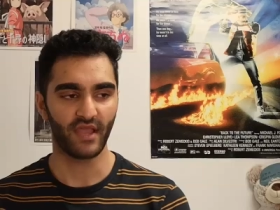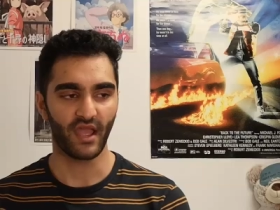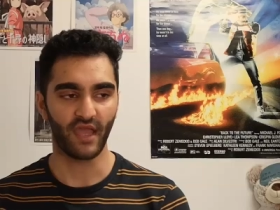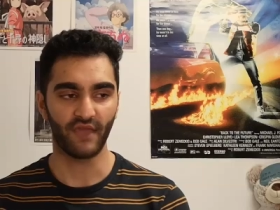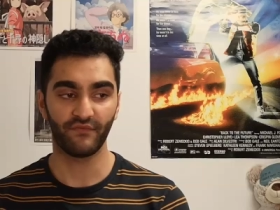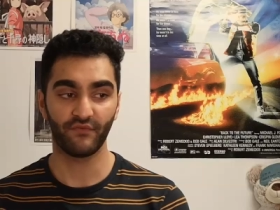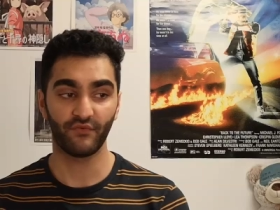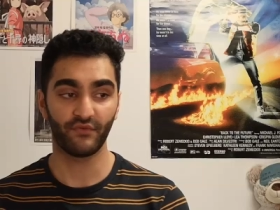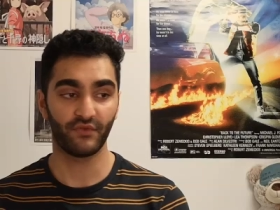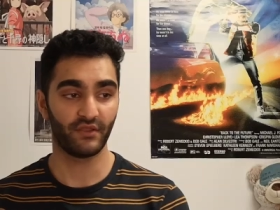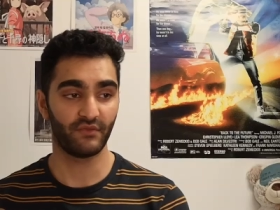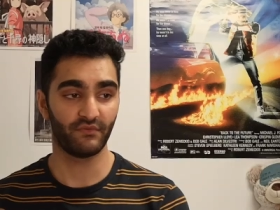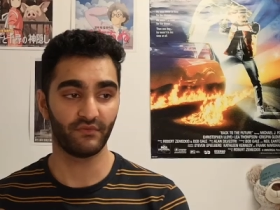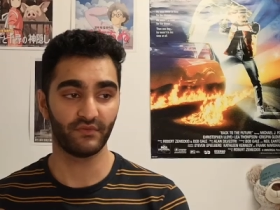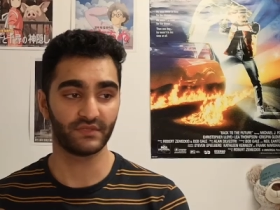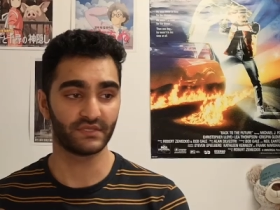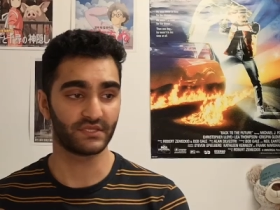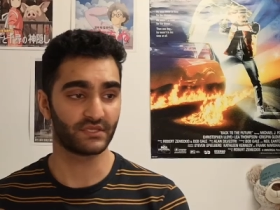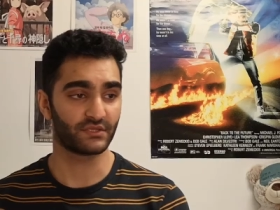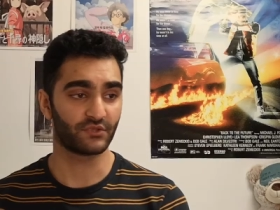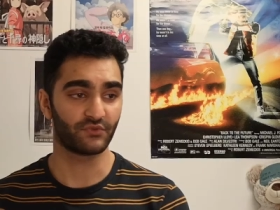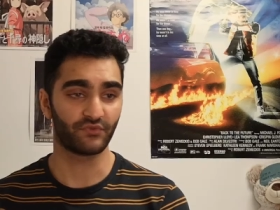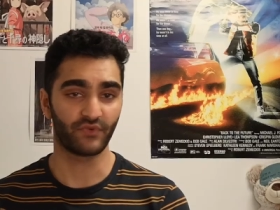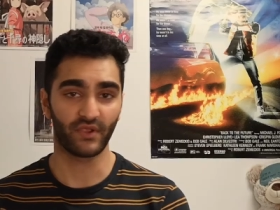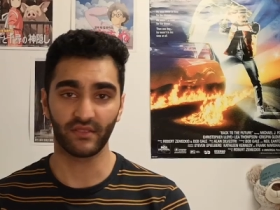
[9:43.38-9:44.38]
I thought it was
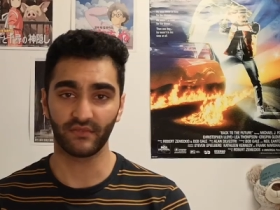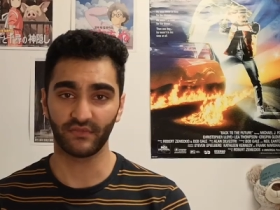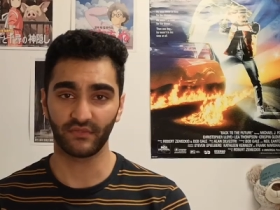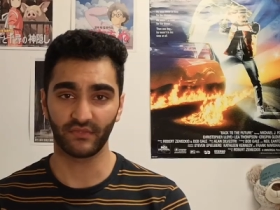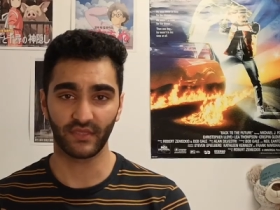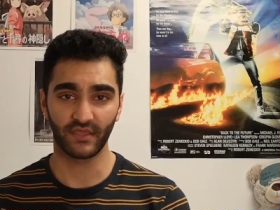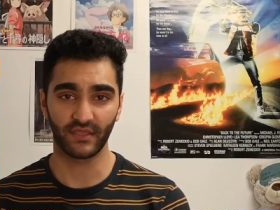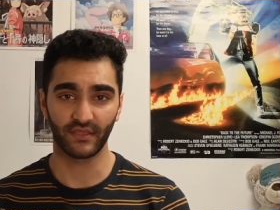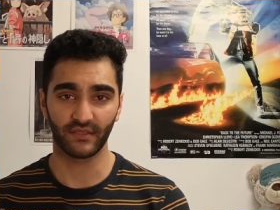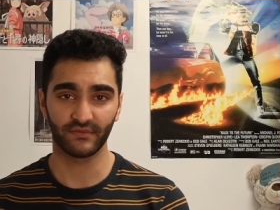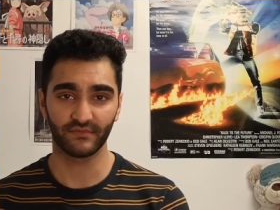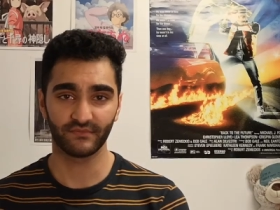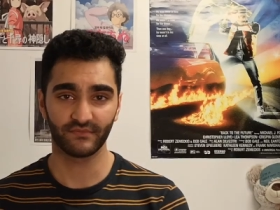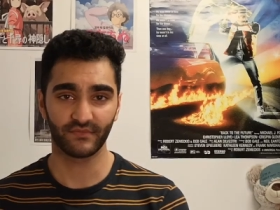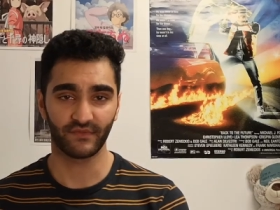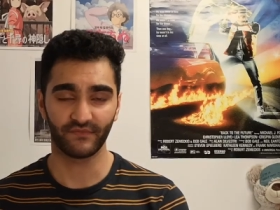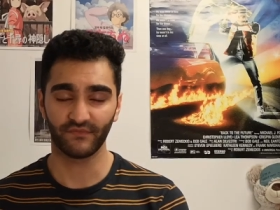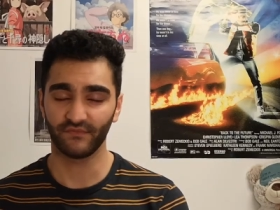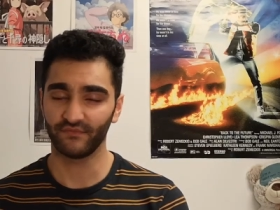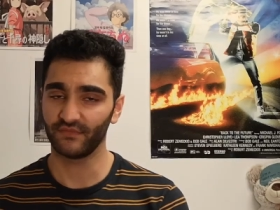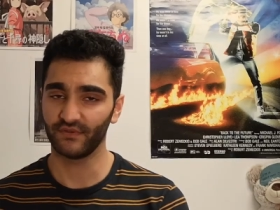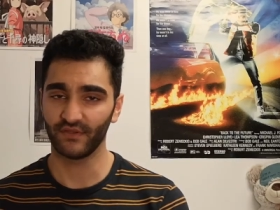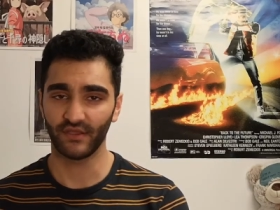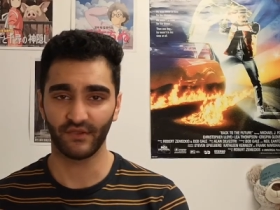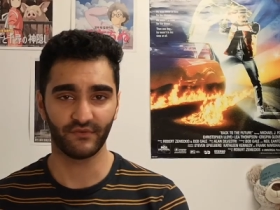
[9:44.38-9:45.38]
a great thing.
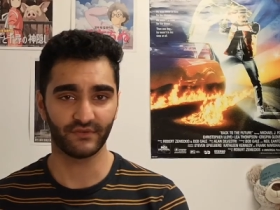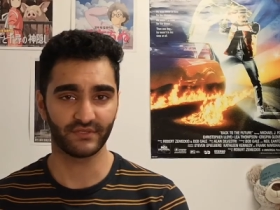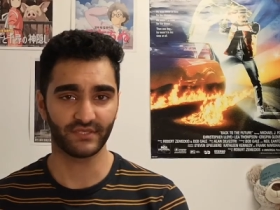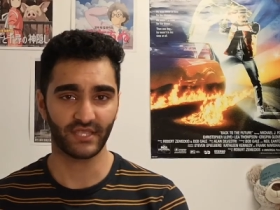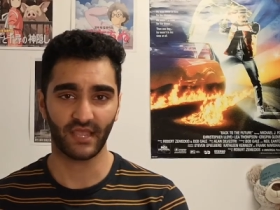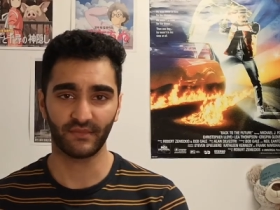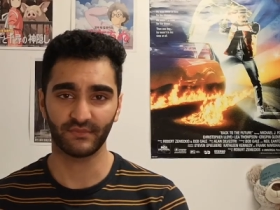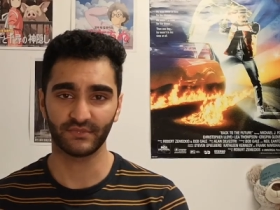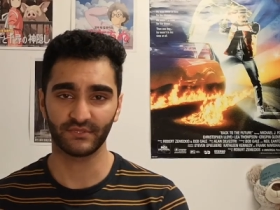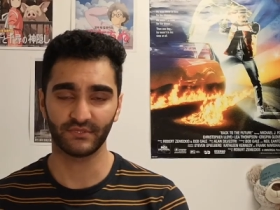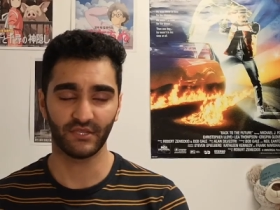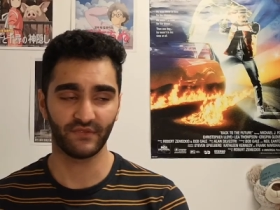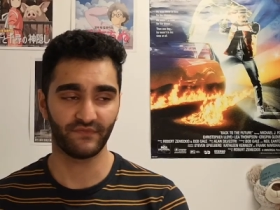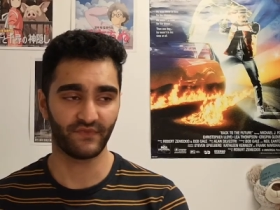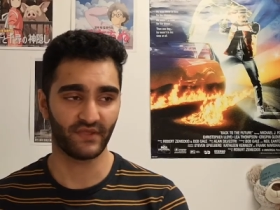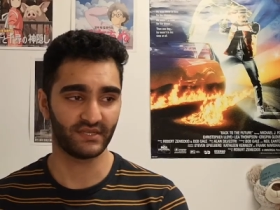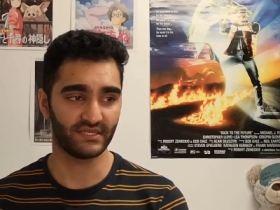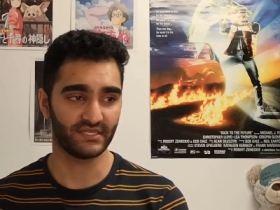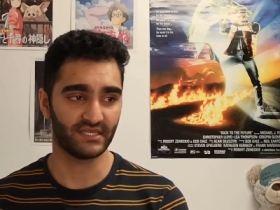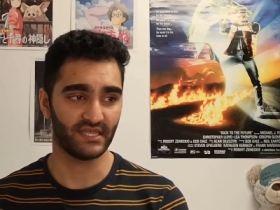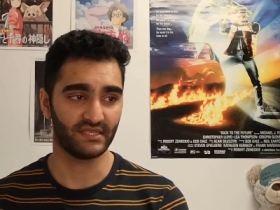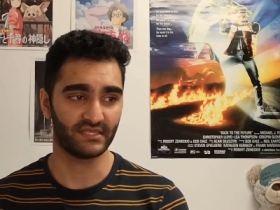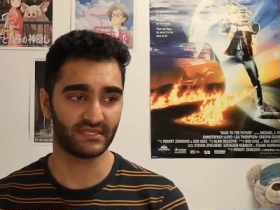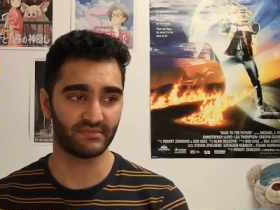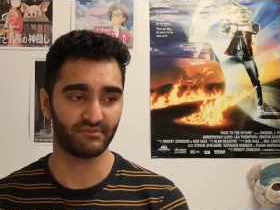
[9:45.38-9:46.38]
It was absolutely
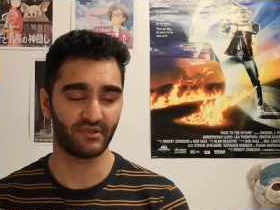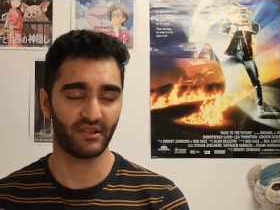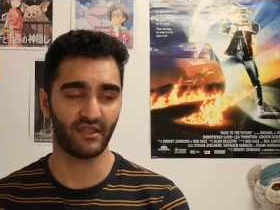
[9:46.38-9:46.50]
fantastic,